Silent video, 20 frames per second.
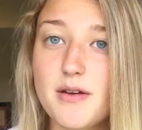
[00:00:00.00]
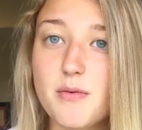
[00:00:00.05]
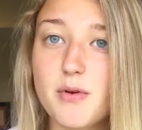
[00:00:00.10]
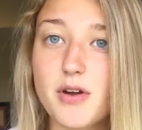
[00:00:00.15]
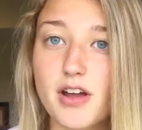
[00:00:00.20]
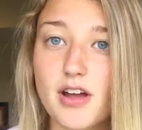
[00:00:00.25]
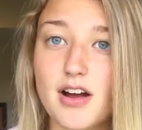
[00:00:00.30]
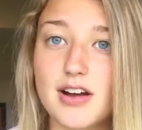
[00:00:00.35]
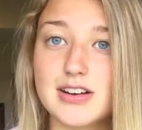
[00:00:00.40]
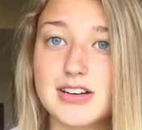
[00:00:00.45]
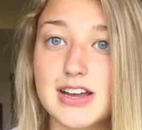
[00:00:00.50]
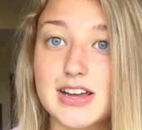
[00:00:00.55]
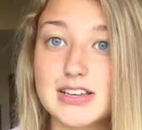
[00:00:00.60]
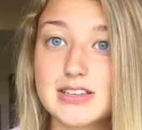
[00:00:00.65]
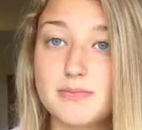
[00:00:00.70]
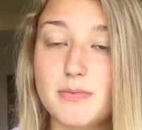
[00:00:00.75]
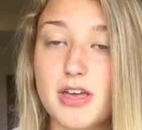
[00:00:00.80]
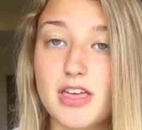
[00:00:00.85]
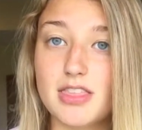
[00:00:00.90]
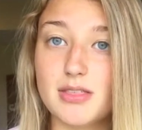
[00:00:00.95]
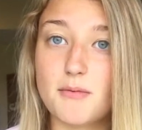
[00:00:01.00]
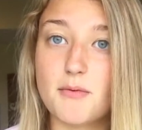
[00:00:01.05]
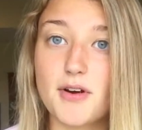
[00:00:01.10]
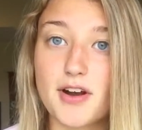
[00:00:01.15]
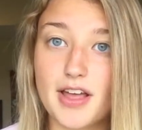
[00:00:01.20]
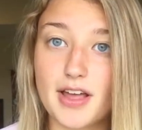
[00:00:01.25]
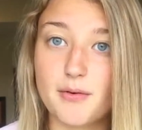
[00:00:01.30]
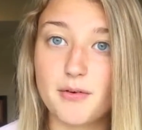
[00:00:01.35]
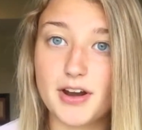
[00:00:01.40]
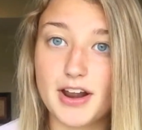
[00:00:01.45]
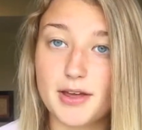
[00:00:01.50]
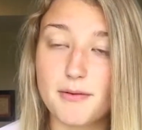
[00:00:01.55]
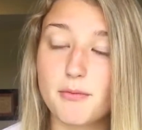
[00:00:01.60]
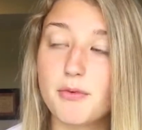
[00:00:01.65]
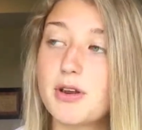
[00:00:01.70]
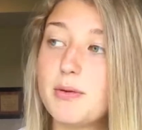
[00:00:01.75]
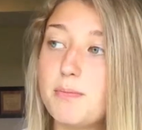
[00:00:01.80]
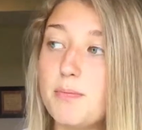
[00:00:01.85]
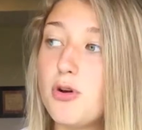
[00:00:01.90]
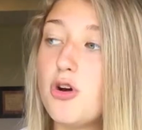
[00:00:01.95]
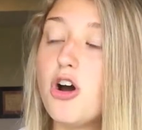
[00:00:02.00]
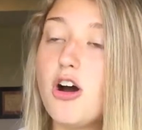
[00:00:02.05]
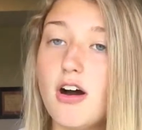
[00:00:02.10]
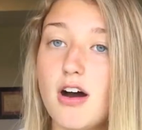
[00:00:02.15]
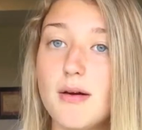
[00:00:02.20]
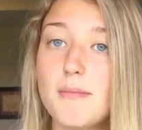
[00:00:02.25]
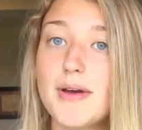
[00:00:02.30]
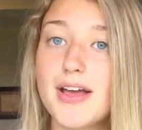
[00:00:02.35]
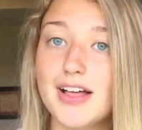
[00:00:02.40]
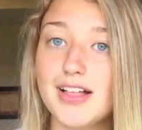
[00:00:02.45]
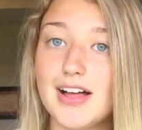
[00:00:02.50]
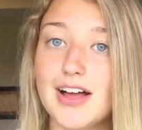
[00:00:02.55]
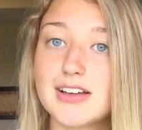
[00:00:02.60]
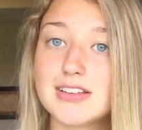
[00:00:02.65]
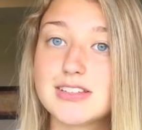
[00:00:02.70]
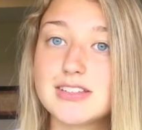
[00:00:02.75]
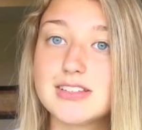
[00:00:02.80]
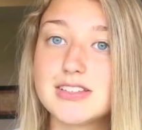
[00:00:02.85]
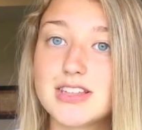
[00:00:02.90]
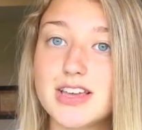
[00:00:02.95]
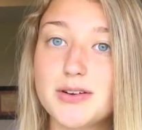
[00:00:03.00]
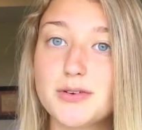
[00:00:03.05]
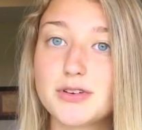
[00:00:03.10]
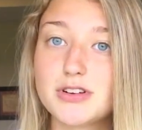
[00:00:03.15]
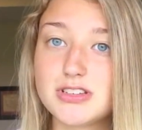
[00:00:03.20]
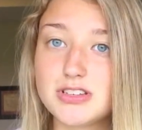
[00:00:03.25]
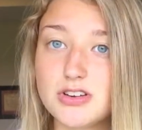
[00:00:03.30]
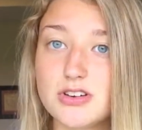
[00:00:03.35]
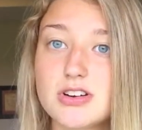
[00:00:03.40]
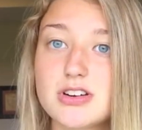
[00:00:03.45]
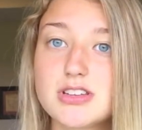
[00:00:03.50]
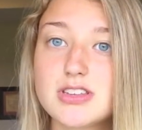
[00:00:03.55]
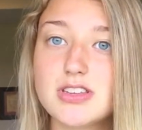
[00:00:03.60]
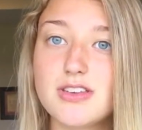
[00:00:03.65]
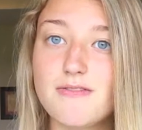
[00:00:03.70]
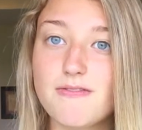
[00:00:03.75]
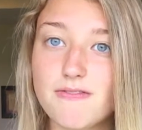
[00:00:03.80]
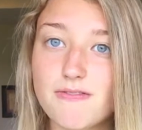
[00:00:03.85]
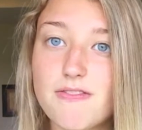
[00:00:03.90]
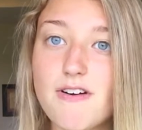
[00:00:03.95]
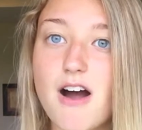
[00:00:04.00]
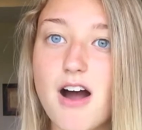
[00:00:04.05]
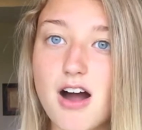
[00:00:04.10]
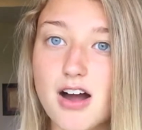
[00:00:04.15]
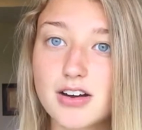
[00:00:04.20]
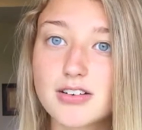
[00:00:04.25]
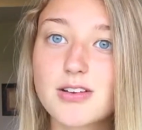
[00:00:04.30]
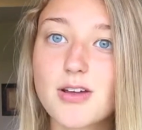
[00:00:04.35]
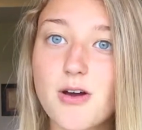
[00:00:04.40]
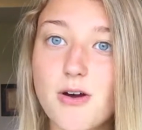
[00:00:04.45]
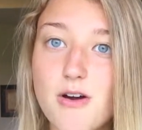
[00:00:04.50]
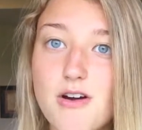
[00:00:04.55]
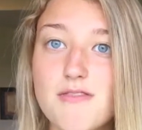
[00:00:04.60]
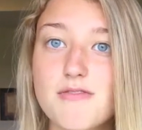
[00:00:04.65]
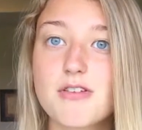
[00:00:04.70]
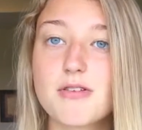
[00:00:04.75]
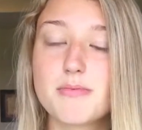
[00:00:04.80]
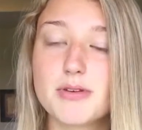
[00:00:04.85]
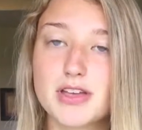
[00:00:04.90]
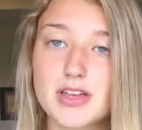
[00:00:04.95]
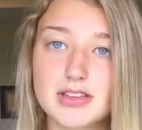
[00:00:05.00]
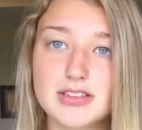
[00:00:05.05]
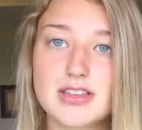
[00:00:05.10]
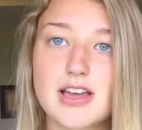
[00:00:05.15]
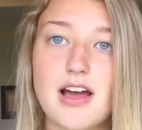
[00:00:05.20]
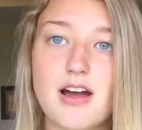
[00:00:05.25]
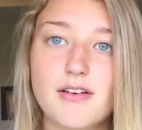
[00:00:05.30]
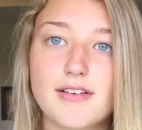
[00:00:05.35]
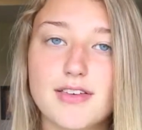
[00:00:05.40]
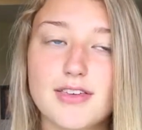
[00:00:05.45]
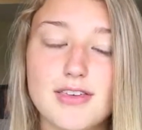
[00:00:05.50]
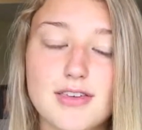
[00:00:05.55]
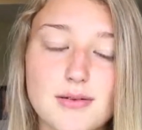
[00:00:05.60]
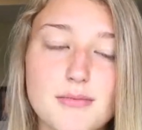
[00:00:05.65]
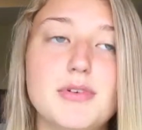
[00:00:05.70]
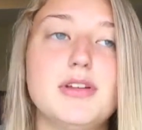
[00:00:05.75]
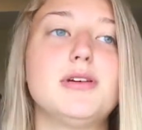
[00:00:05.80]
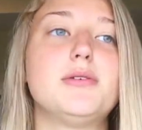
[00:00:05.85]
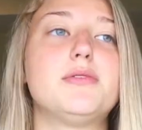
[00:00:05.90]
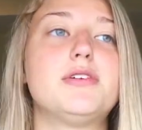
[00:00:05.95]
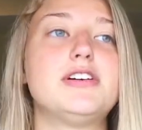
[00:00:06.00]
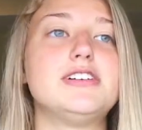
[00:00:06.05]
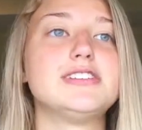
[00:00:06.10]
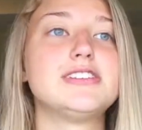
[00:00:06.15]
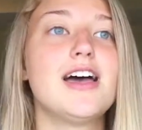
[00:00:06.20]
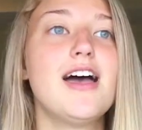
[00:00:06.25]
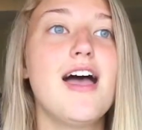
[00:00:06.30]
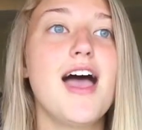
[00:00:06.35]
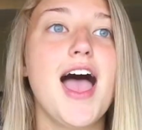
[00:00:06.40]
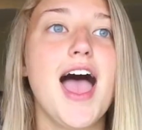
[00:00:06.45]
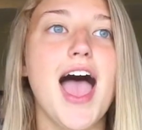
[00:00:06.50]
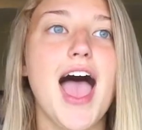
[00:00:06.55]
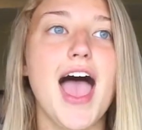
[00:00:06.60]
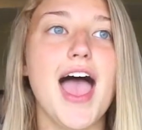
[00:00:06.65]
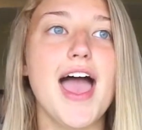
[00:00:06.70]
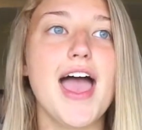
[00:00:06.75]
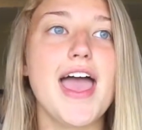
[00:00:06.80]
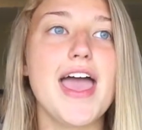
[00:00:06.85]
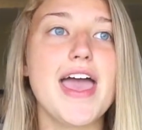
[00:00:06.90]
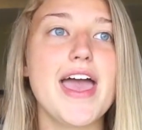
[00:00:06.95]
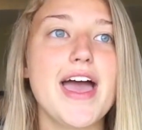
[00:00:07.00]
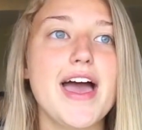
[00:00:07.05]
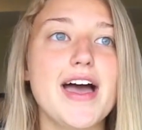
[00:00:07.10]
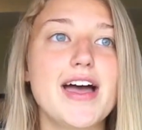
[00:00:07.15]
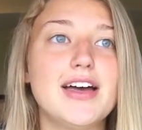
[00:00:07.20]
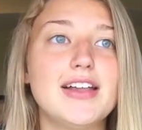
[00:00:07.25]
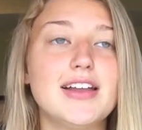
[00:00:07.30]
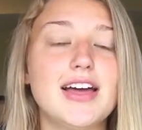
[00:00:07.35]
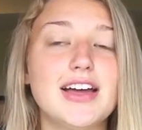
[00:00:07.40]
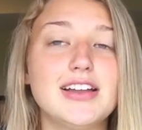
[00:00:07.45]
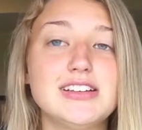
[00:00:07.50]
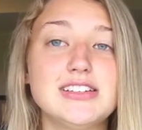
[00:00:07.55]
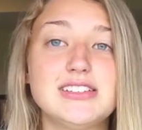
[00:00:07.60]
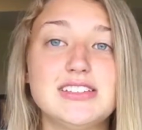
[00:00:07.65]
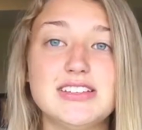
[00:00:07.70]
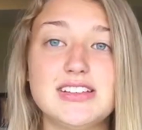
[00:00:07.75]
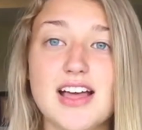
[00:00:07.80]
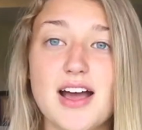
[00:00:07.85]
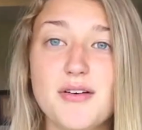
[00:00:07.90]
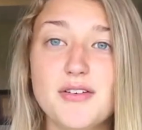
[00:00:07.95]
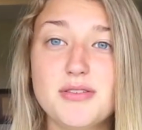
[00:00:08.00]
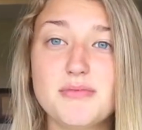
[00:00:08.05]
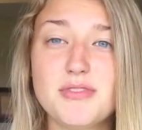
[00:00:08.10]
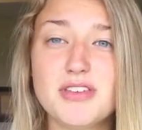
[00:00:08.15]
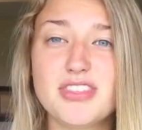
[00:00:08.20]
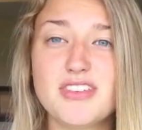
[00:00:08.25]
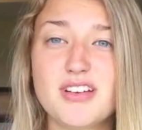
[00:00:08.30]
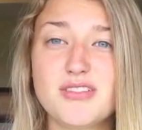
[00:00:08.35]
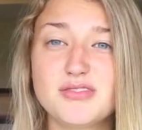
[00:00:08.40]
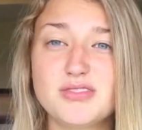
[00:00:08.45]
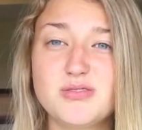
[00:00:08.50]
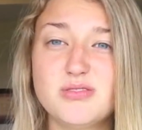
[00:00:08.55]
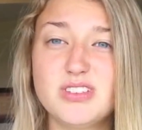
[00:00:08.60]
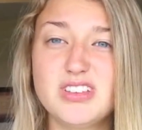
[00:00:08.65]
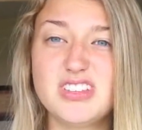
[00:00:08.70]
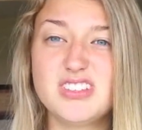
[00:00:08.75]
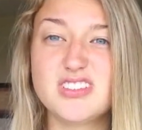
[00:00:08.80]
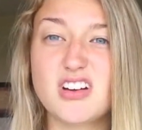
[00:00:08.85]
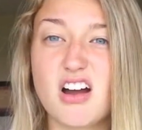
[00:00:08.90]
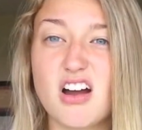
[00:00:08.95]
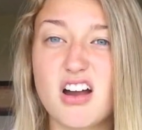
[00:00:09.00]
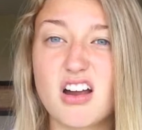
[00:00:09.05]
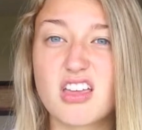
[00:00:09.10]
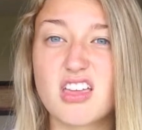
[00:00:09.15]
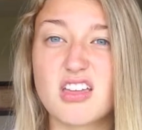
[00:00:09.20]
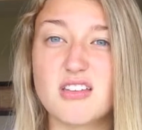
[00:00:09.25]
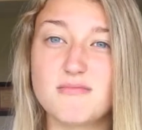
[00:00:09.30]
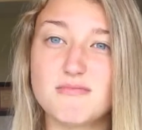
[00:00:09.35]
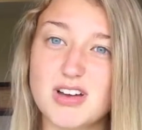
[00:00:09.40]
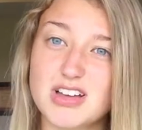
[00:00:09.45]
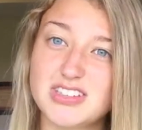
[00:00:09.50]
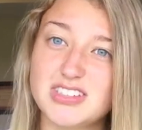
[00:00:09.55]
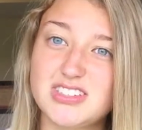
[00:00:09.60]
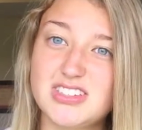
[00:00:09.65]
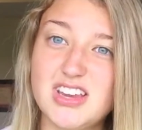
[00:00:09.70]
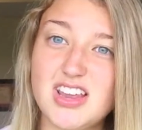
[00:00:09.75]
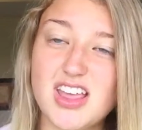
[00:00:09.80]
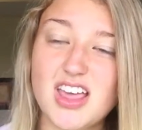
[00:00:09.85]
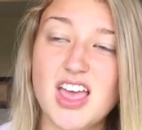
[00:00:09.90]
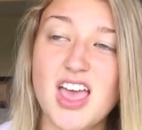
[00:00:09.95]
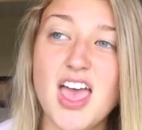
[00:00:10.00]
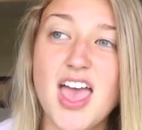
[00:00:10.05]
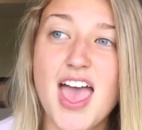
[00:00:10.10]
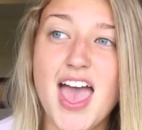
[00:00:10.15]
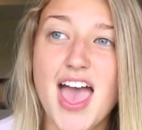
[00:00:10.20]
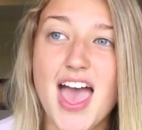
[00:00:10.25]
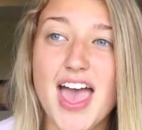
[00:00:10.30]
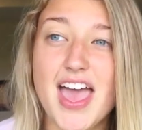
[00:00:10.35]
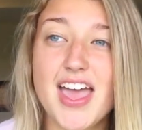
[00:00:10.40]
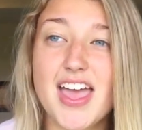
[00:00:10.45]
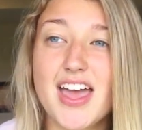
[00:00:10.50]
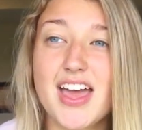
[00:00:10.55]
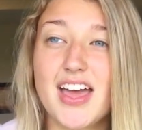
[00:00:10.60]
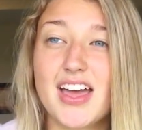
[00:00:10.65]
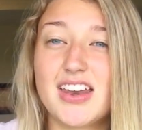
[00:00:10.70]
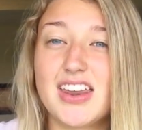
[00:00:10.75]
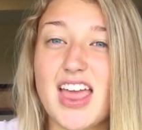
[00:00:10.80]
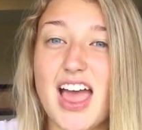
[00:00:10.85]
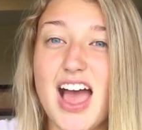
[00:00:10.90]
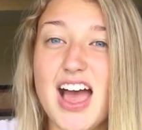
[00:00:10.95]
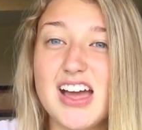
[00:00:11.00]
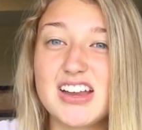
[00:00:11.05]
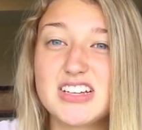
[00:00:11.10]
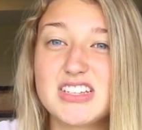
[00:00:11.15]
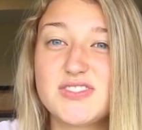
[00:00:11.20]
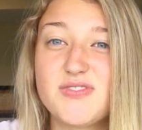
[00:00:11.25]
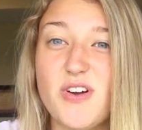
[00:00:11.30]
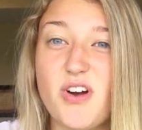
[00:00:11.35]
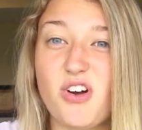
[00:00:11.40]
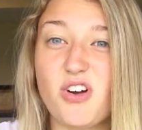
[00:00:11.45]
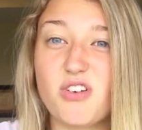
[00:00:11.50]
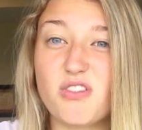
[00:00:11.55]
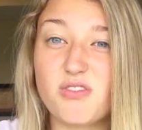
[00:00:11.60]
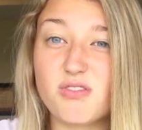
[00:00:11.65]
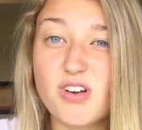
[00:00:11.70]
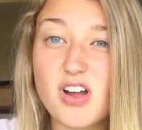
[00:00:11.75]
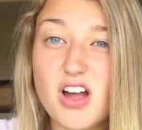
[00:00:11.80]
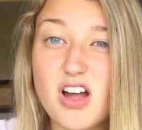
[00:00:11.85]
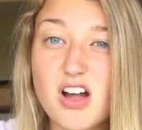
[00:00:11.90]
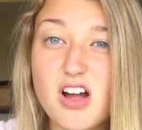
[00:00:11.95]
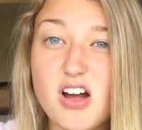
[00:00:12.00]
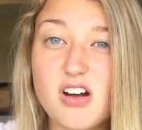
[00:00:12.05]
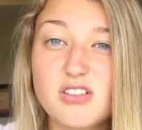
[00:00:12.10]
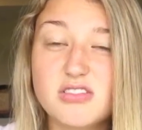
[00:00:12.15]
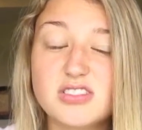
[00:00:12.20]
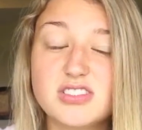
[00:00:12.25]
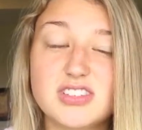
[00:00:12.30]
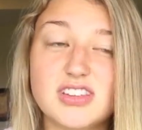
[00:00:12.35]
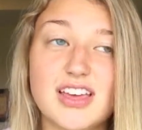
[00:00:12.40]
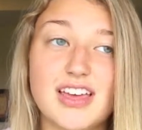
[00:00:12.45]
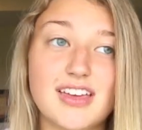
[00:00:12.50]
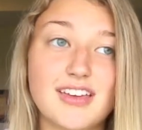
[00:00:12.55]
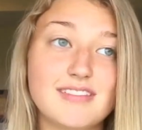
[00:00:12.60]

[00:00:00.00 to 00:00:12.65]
wear contacts, but in the morning when I would put on my glasses, they were seriously fogged over because how humid it was. And I just did not want to be in there. It was really dark and musty, and I just felt gross,